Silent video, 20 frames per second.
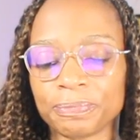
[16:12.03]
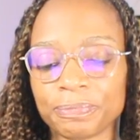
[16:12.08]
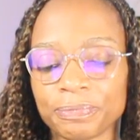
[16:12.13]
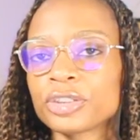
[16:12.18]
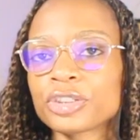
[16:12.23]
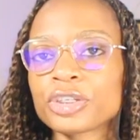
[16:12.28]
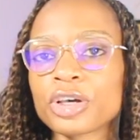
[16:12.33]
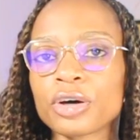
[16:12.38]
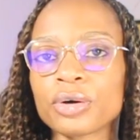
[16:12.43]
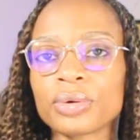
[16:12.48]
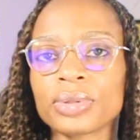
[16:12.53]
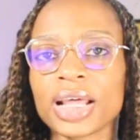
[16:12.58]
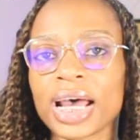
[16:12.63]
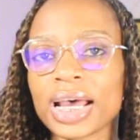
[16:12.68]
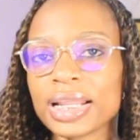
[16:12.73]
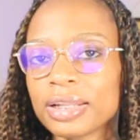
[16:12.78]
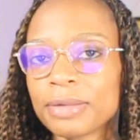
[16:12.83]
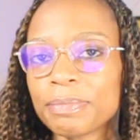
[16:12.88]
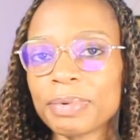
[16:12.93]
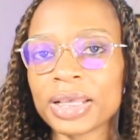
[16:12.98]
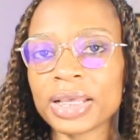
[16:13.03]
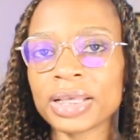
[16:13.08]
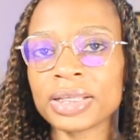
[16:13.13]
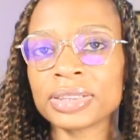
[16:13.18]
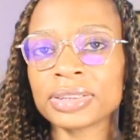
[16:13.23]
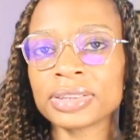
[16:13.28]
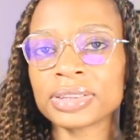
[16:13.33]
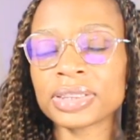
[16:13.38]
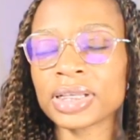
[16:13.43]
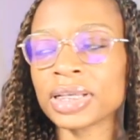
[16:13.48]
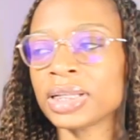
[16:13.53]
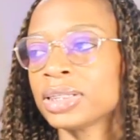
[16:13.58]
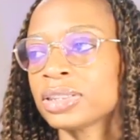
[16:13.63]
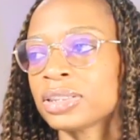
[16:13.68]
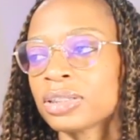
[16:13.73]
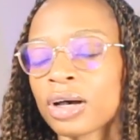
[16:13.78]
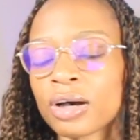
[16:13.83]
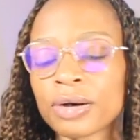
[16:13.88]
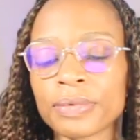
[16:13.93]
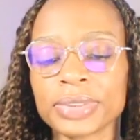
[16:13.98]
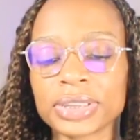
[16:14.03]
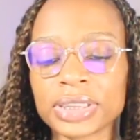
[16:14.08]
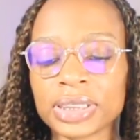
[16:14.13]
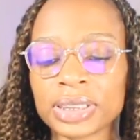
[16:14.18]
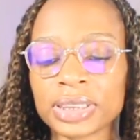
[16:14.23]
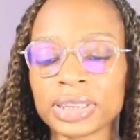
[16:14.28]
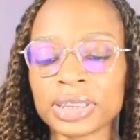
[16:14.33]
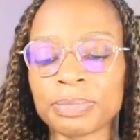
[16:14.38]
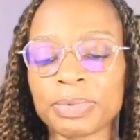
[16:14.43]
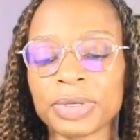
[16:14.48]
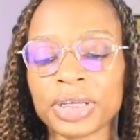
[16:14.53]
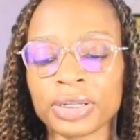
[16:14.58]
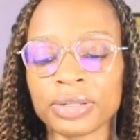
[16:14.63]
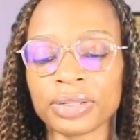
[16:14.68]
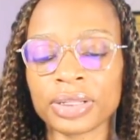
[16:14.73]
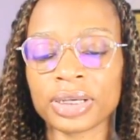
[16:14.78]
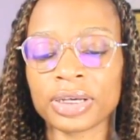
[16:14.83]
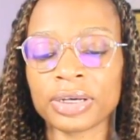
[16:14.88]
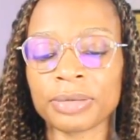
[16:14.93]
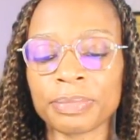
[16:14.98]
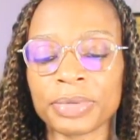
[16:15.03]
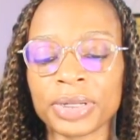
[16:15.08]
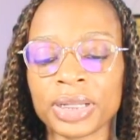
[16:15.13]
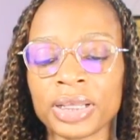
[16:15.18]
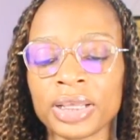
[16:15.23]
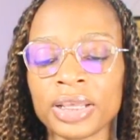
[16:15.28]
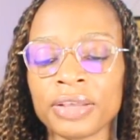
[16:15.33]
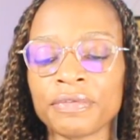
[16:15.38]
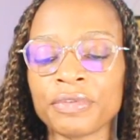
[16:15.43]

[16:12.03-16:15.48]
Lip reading: So that depends, and it's always gonna depend on the company.